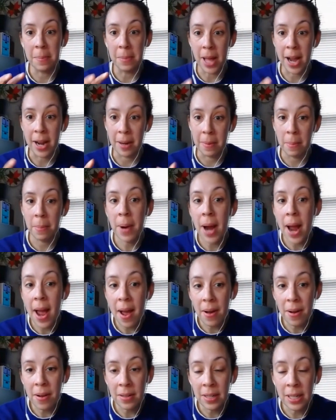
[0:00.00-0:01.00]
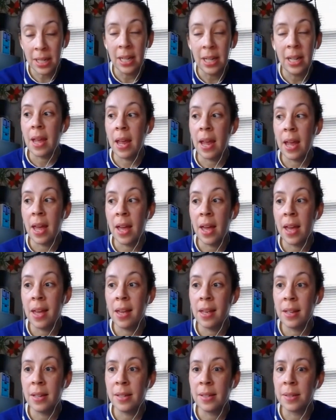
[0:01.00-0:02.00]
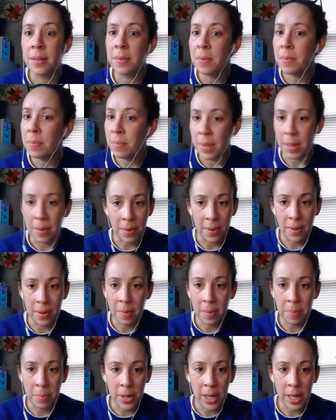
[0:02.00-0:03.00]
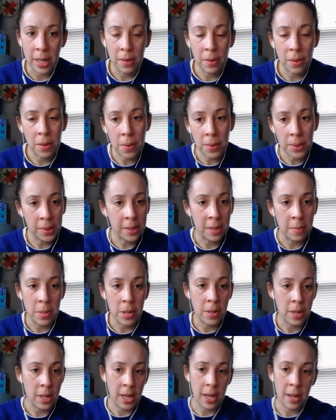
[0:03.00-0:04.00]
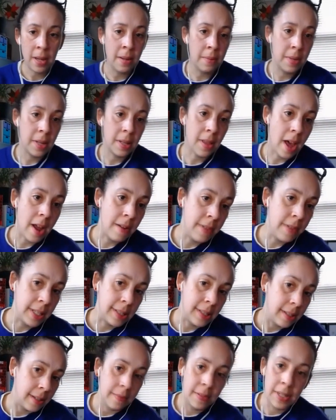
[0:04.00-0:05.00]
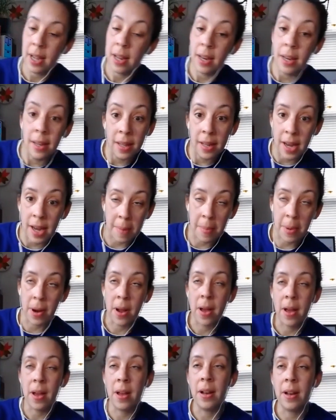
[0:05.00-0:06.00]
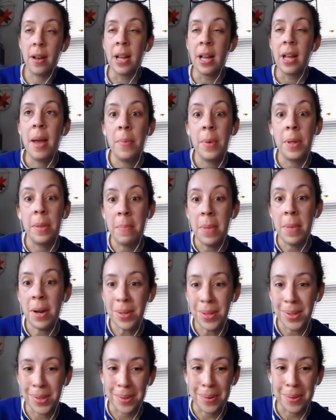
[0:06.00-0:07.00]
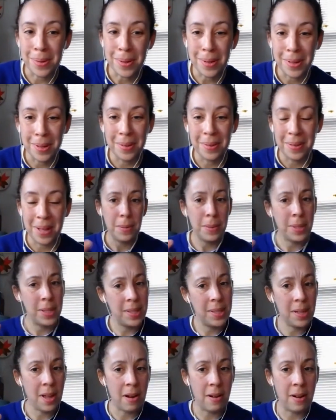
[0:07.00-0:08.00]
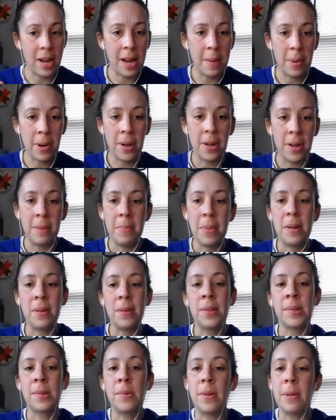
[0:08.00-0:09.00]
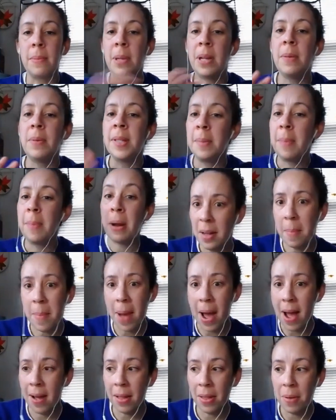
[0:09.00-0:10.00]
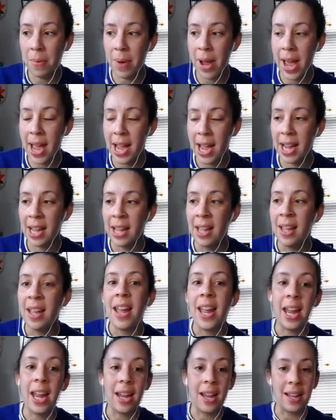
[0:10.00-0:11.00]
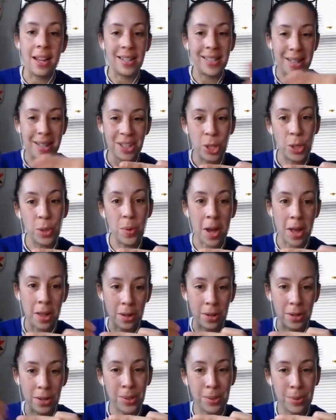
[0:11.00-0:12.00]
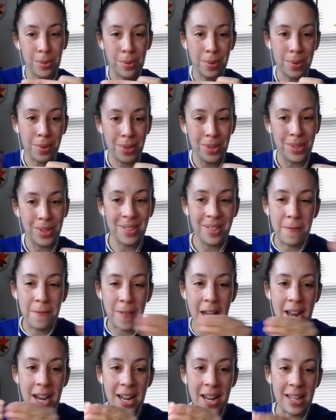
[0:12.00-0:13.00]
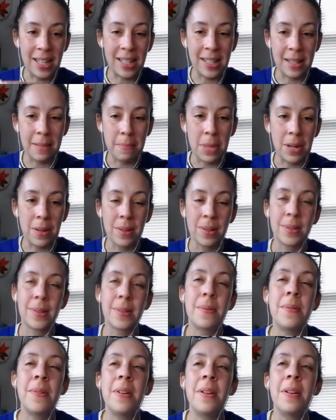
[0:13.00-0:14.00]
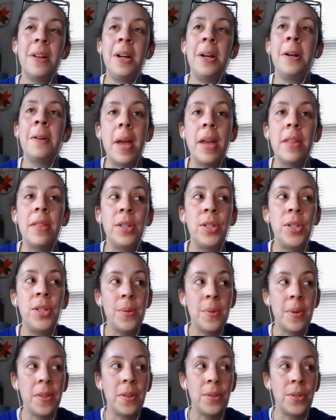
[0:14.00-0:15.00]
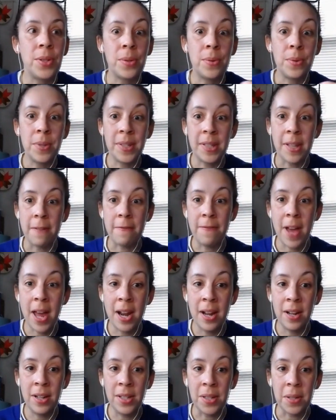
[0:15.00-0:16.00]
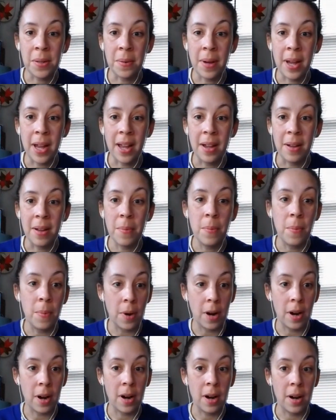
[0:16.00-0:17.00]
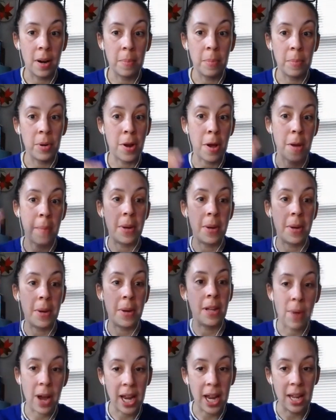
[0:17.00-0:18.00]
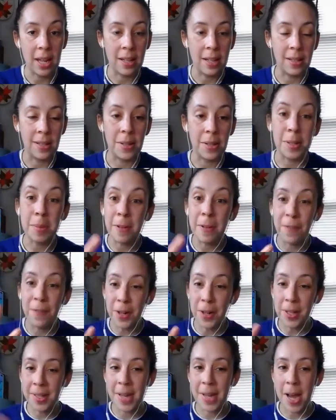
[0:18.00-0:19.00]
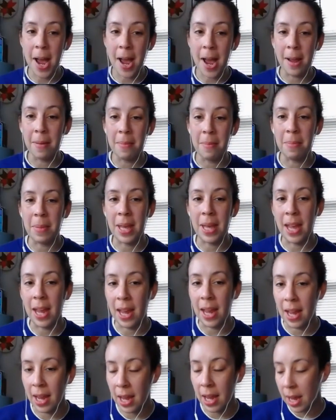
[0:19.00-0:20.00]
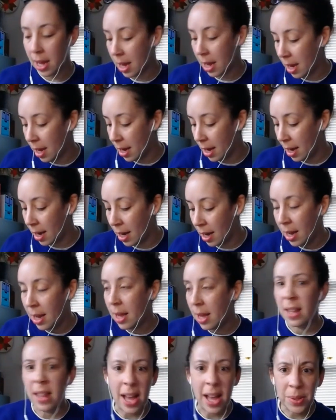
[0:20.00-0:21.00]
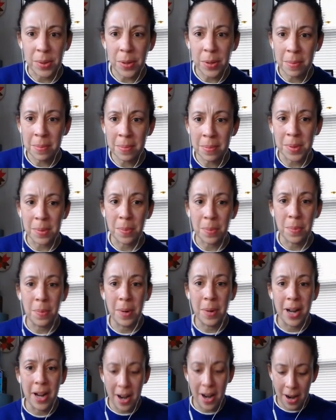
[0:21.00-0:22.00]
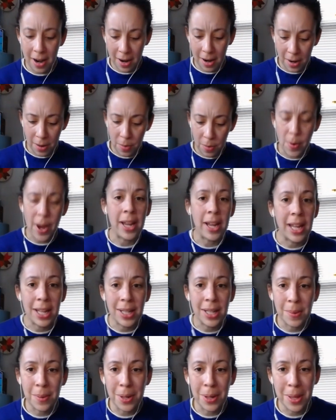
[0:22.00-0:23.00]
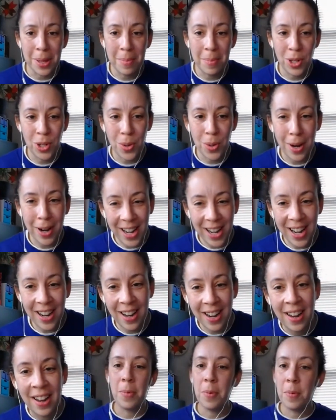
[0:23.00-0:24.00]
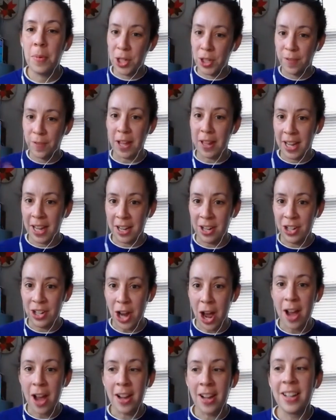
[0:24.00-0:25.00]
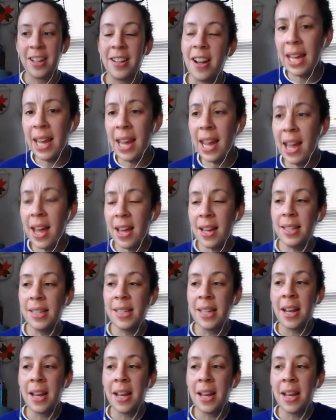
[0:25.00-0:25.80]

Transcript: black and brown, and we were a pretty close community. A lot of us lived in the neighborhood. With middle school, it was still our neighborhood middle school, but it was about a mile away, and two other schools fed into the middle school and the two other schools that fed into it were predominantly white. And so it was my first time being in classrooms where white kids were in the majority, which felt like a shock. And